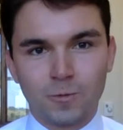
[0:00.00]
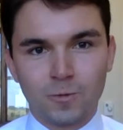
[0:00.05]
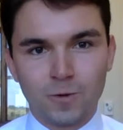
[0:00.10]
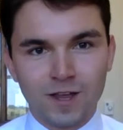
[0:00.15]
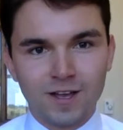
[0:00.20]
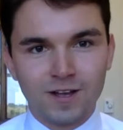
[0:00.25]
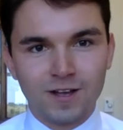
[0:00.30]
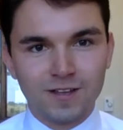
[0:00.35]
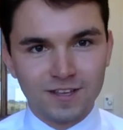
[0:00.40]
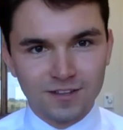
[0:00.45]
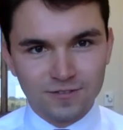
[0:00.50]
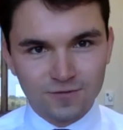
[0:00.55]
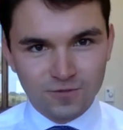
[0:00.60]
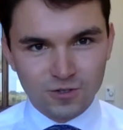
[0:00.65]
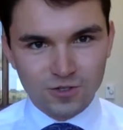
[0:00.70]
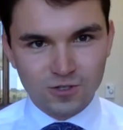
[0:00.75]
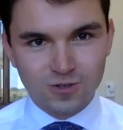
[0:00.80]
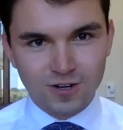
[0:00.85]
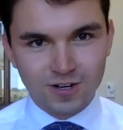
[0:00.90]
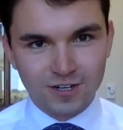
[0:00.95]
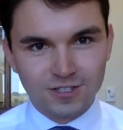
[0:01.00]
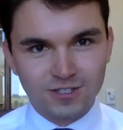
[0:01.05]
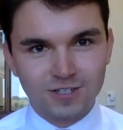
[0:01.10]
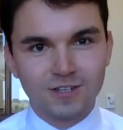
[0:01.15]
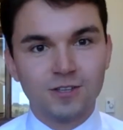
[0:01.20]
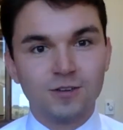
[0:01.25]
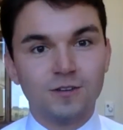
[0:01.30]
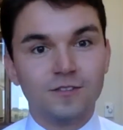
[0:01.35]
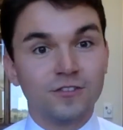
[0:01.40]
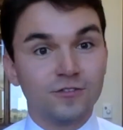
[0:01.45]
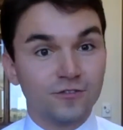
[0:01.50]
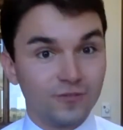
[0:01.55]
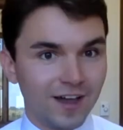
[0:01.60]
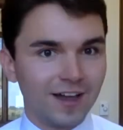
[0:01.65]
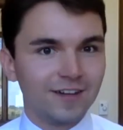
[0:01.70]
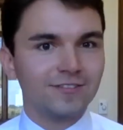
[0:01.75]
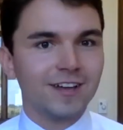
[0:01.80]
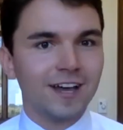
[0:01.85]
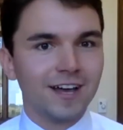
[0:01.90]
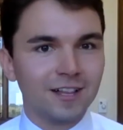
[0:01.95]
rail infrastructure, you have a
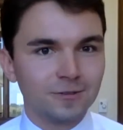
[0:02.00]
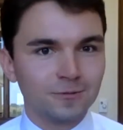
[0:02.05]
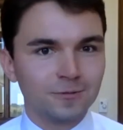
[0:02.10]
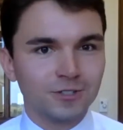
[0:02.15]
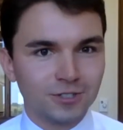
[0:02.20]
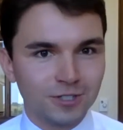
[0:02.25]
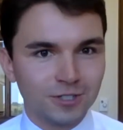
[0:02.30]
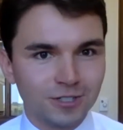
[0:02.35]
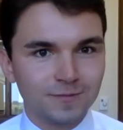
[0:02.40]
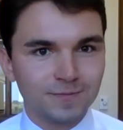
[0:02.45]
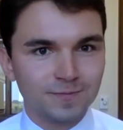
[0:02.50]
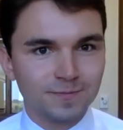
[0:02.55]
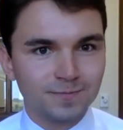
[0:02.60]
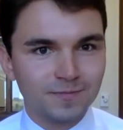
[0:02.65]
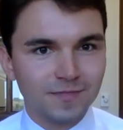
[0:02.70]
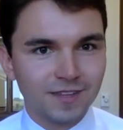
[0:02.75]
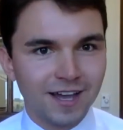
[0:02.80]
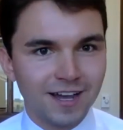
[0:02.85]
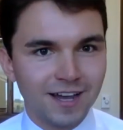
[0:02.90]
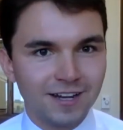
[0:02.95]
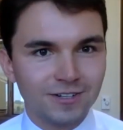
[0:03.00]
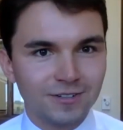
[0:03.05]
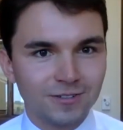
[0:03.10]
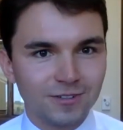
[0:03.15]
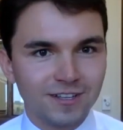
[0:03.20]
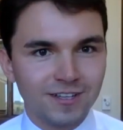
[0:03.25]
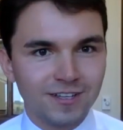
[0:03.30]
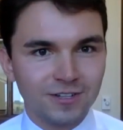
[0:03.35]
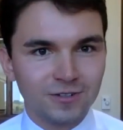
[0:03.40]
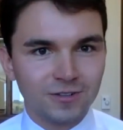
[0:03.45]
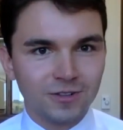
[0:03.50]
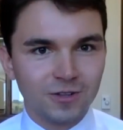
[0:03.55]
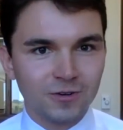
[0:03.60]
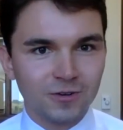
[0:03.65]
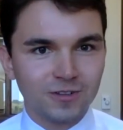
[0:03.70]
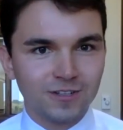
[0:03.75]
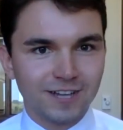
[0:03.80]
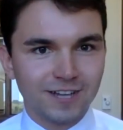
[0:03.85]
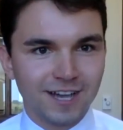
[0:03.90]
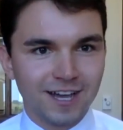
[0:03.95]
$5 return in your
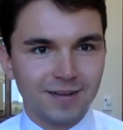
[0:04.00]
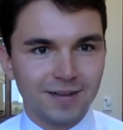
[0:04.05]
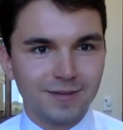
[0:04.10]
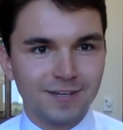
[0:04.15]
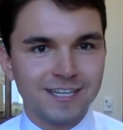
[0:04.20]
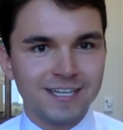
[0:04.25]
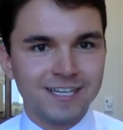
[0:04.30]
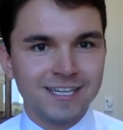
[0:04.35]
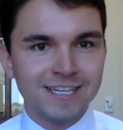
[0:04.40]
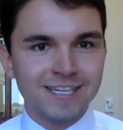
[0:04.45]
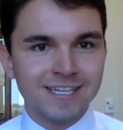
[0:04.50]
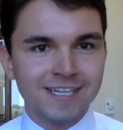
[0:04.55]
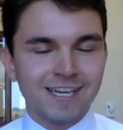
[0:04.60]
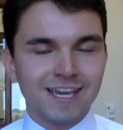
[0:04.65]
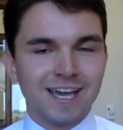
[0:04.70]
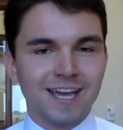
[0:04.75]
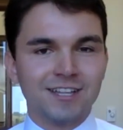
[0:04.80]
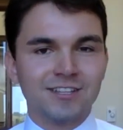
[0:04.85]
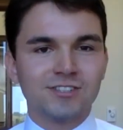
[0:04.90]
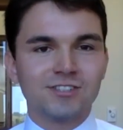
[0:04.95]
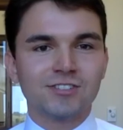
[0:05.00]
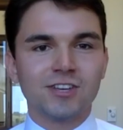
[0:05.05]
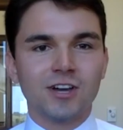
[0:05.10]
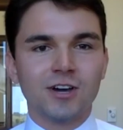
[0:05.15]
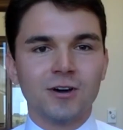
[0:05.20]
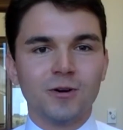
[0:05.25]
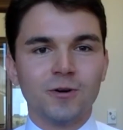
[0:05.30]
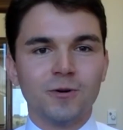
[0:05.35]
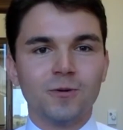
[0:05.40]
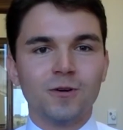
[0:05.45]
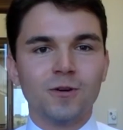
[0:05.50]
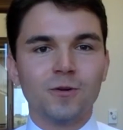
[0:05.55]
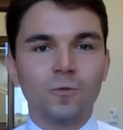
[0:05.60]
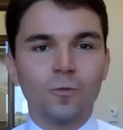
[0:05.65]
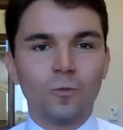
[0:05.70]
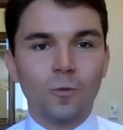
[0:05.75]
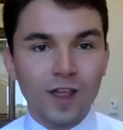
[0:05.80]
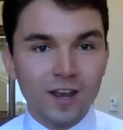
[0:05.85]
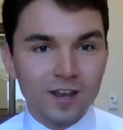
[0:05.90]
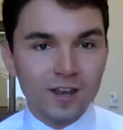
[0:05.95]
local economy. And so
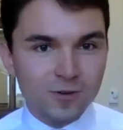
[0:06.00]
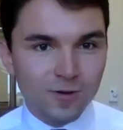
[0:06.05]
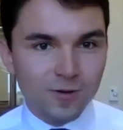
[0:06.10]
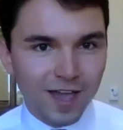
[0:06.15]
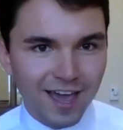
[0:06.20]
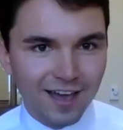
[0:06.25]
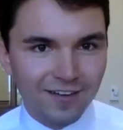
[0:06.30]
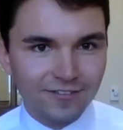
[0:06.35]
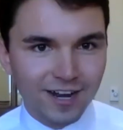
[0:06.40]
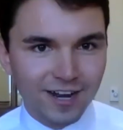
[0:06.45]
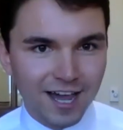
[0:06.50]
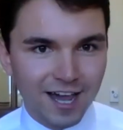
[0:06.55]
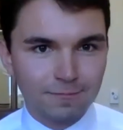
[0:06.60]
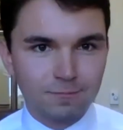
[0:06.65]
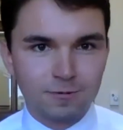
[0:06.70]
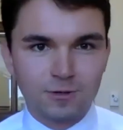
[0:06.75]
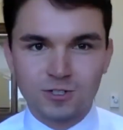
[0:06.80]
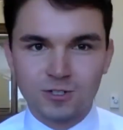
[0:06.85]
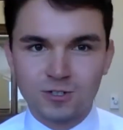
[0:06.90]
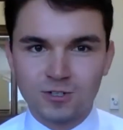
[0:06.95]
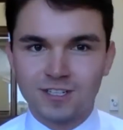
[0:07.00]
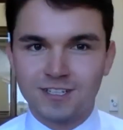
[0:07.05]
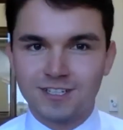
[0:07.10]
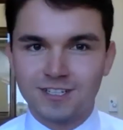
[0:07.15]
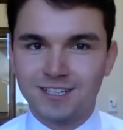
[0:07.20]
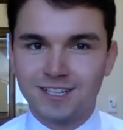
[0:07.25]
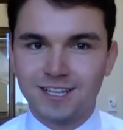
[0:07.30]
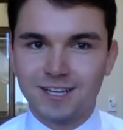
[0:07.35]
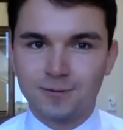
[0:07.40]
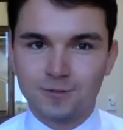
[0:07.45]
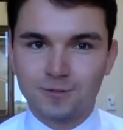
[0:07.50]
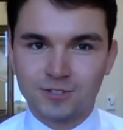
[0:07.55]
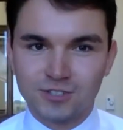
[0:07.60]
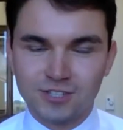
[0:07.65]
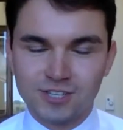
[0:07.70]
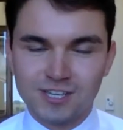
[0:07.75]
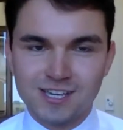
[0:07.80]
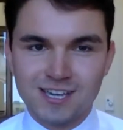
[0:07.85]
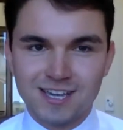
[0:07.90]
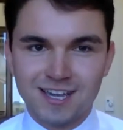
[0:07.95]
when you have an opportunity like we're
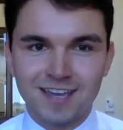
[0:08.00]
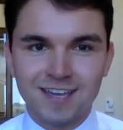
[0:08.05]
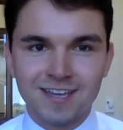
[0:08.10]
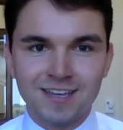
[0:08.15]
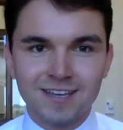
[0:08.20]
seeing